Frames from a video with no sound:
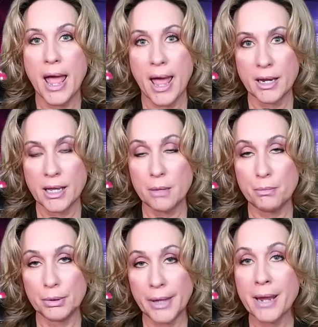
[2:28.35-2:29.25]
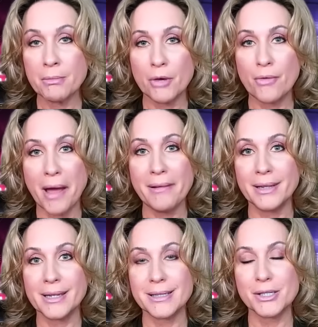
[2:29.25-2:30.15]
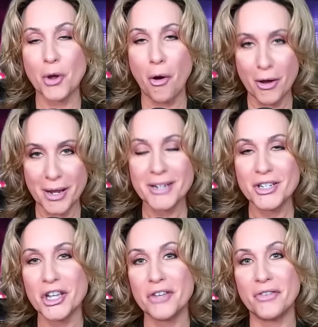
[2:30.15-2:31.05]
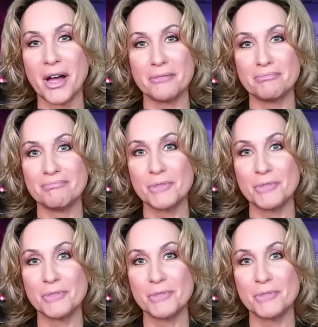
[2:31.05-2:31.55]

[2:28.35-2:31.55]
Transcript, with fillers: and he blamed the violence on Antifa.